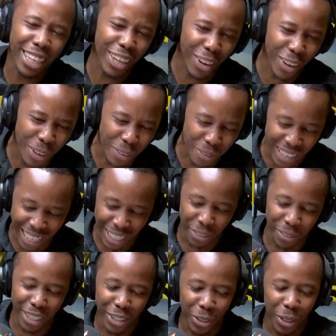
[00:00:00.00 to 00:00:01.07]
even the economy
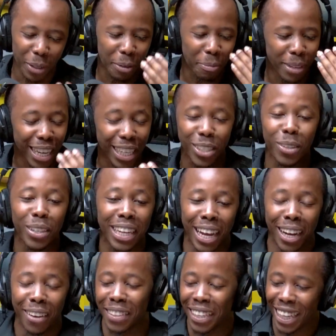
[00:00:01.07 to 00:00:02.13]
has made sure the beard is not
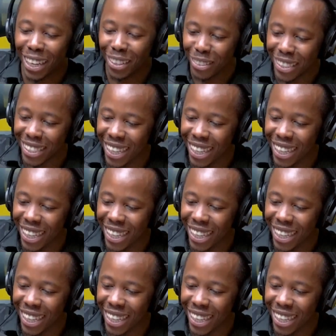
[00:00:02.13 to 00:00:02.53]
coming out.